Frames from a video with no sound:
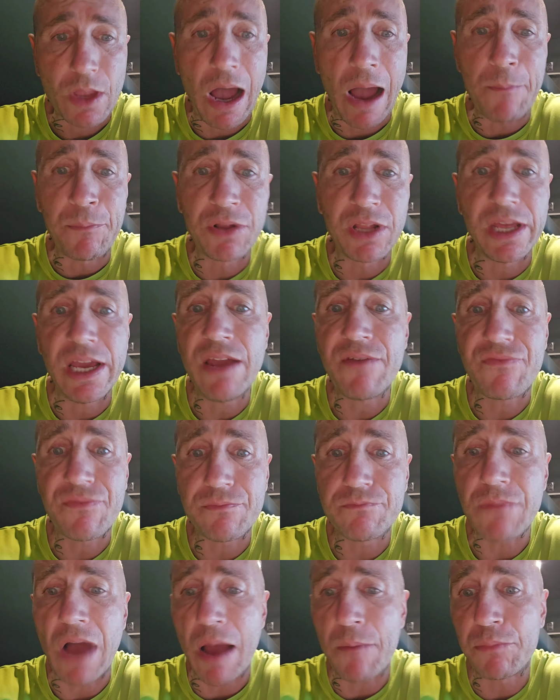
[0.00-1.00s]
I believe
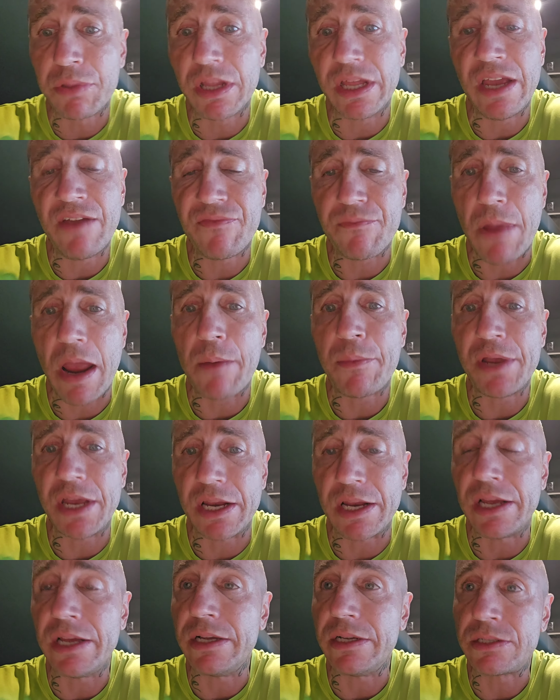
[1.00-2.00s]
I believe maybe
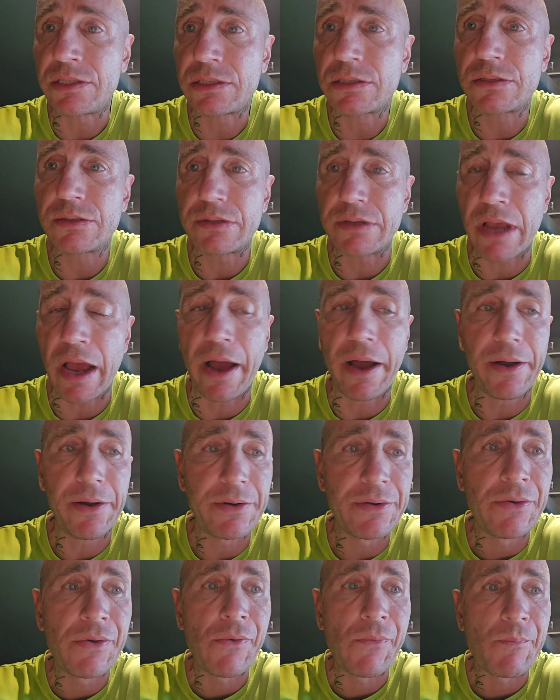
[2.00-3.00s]
it is. Yeah,
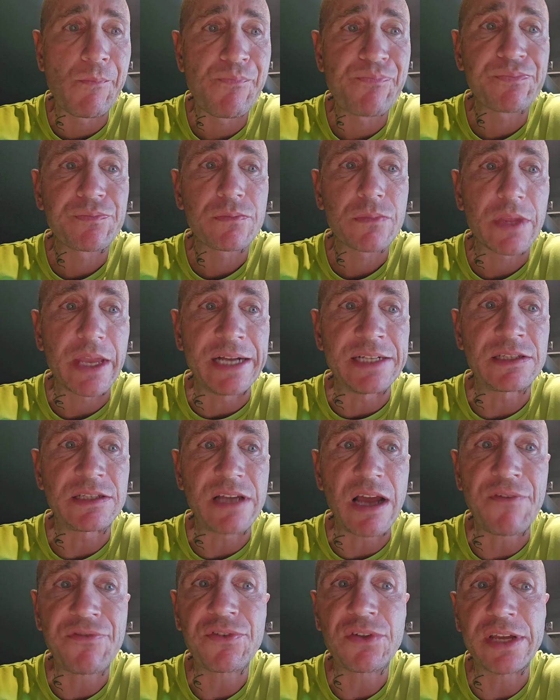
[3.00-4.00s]
it's
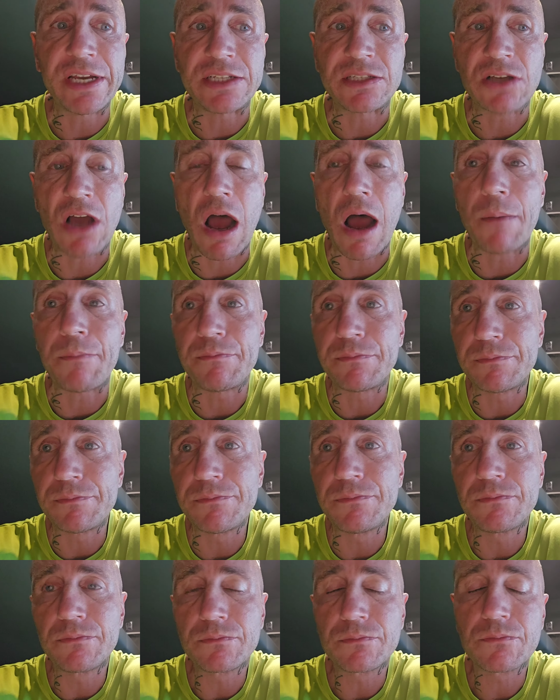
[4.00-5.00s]
definitely top
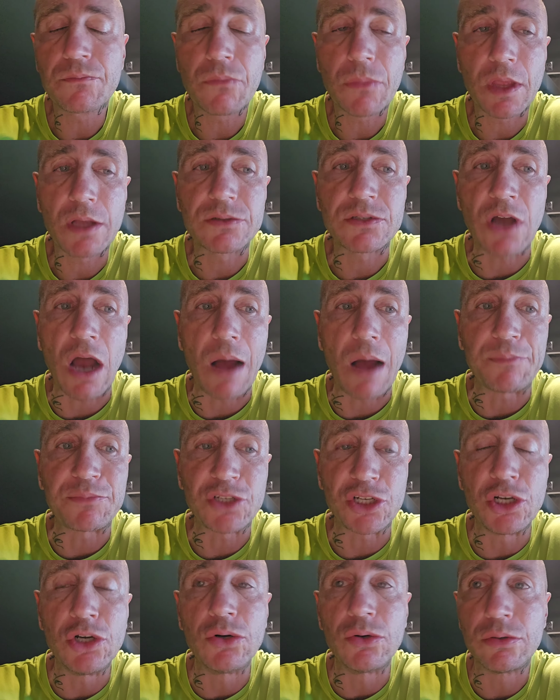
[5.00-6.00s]
top
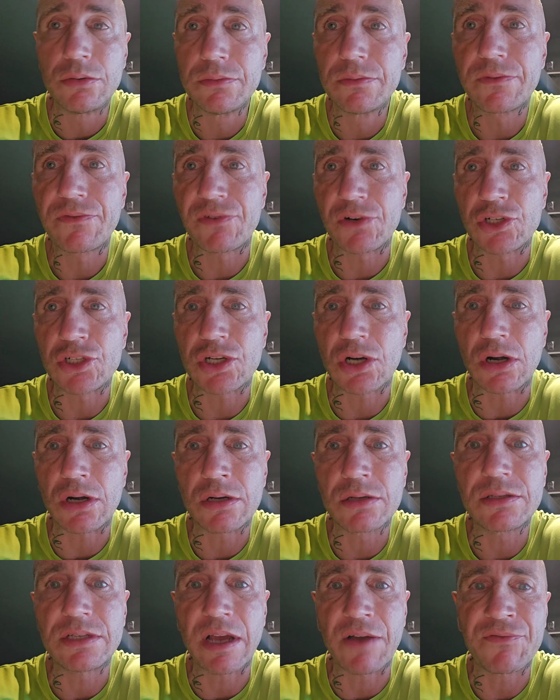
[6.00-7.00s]
two for
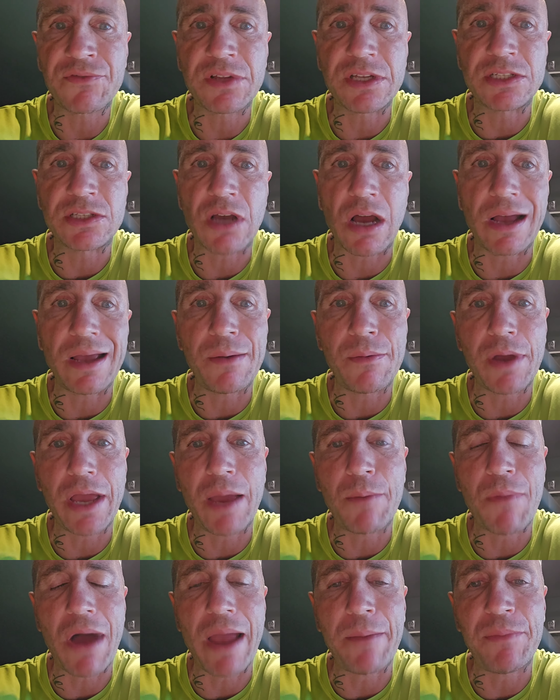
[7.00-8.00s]
sure. Definitely top. It,
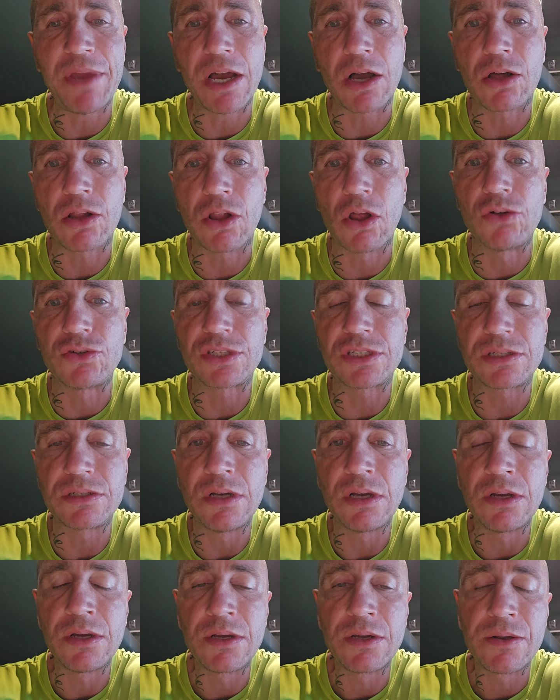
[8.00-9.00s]
it might be a close
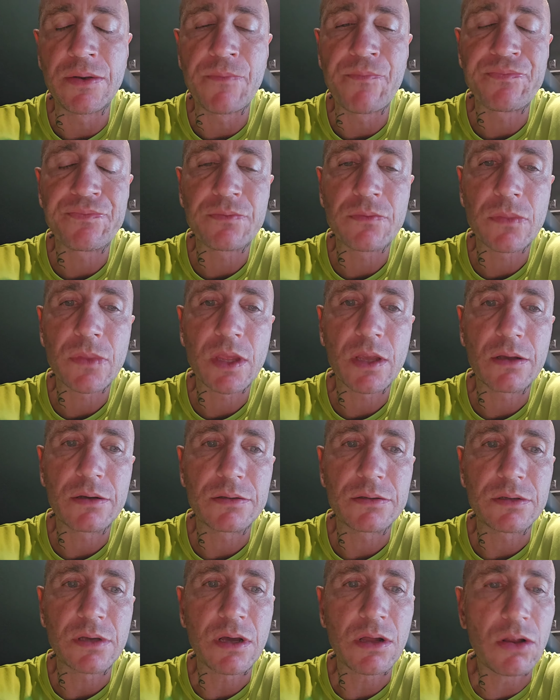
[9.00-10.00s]

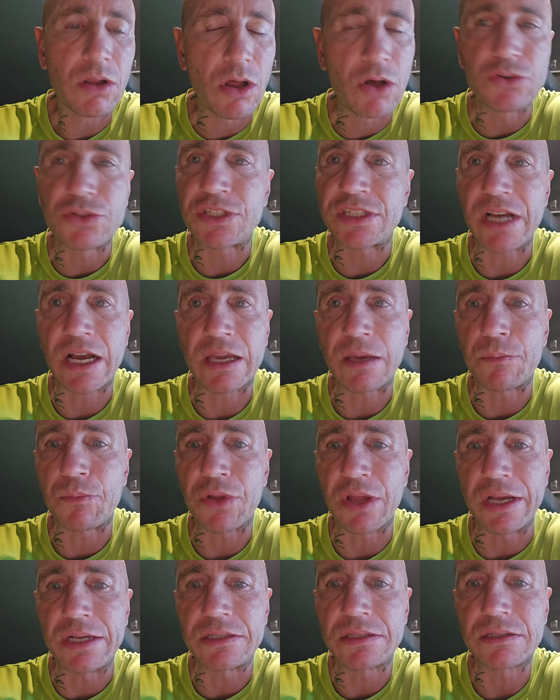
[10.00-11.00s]
close second
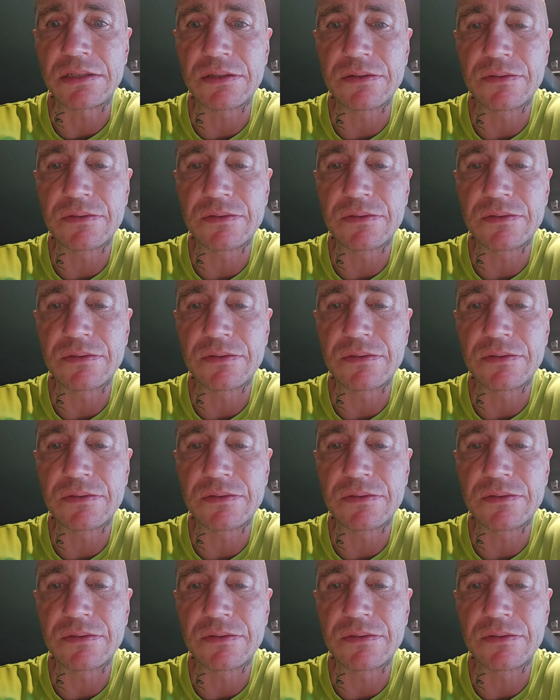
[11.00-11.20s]
place.